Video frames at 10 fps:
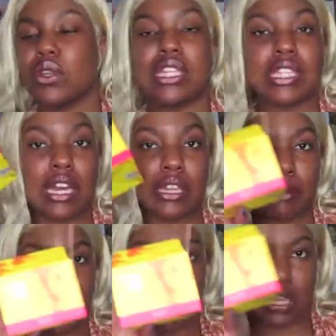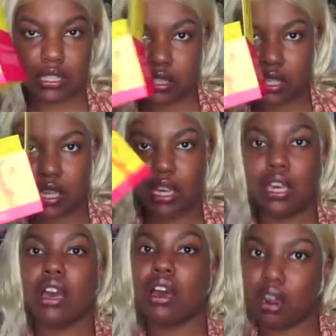On the side of the box,
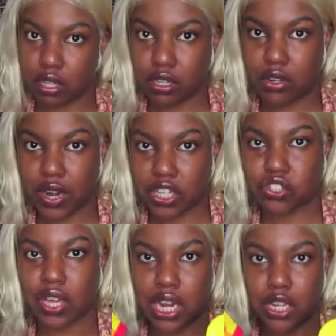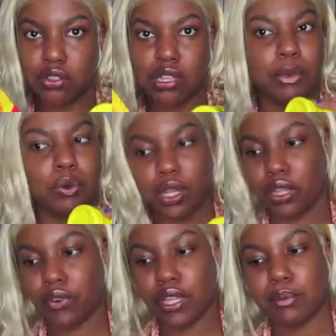are the directions on how to use them. I'm
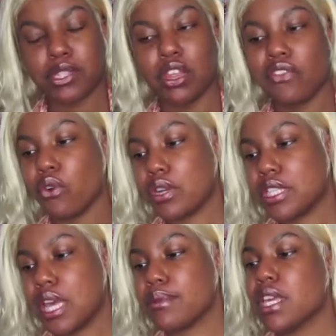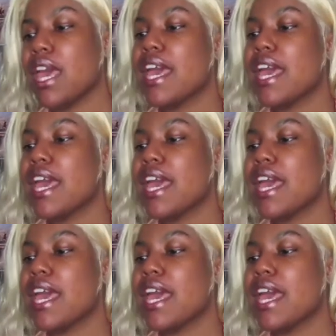quickly read them. It's only four steps.